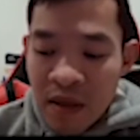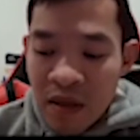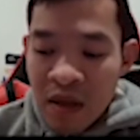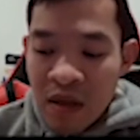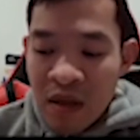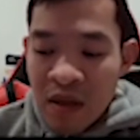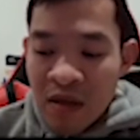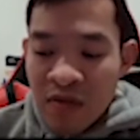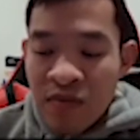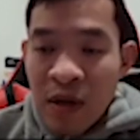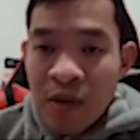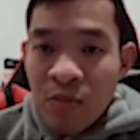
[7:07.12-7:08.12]
It's
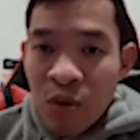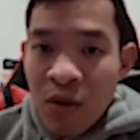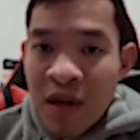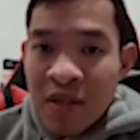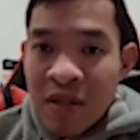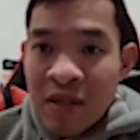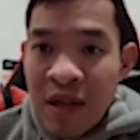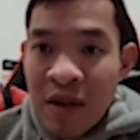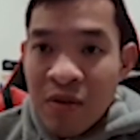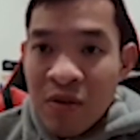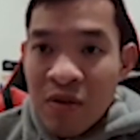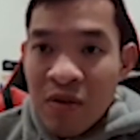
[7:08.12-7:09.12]
very demoralizing, and
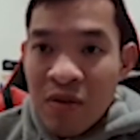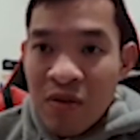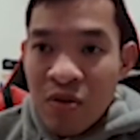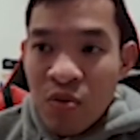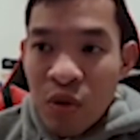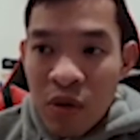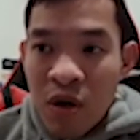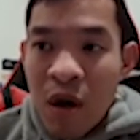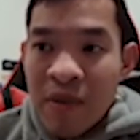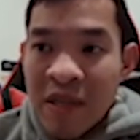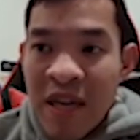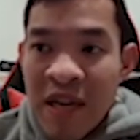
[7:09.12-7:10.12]
doubt you look it up.
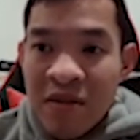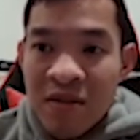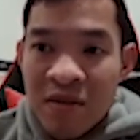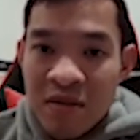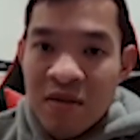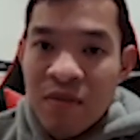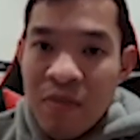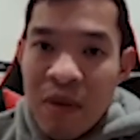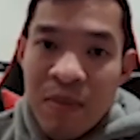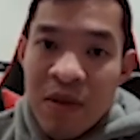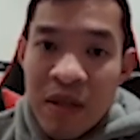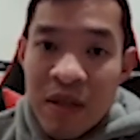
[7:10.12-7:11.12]
It takes
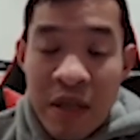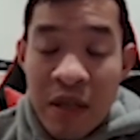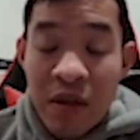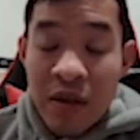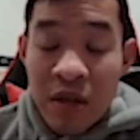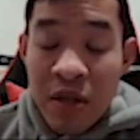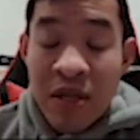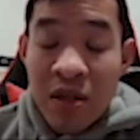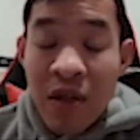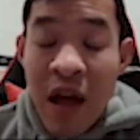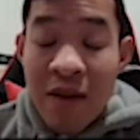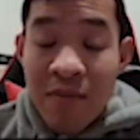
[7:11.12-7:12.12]
a
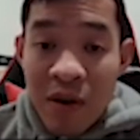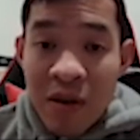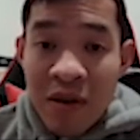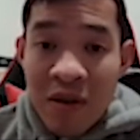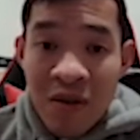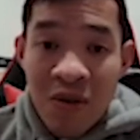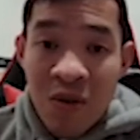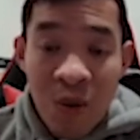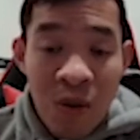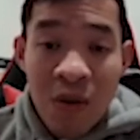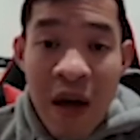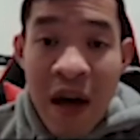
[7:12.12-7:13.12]
lot of money
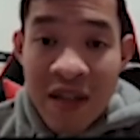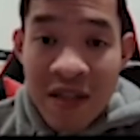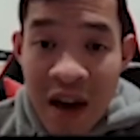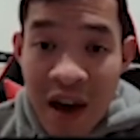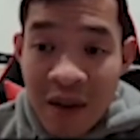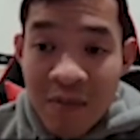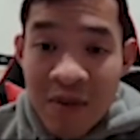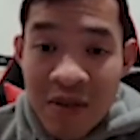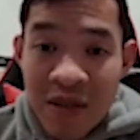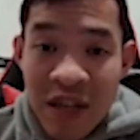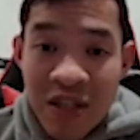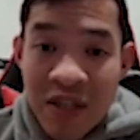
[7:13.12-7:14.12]
or a lot of time
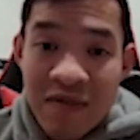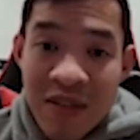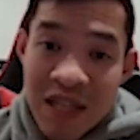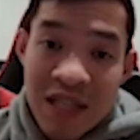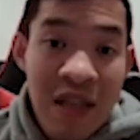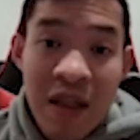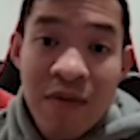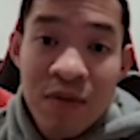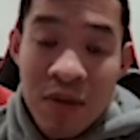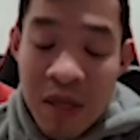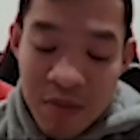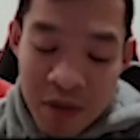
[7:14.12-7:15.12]
to actually even get to the level to
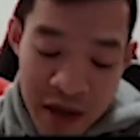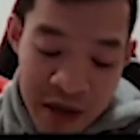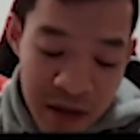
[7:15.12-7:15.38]
keep playing.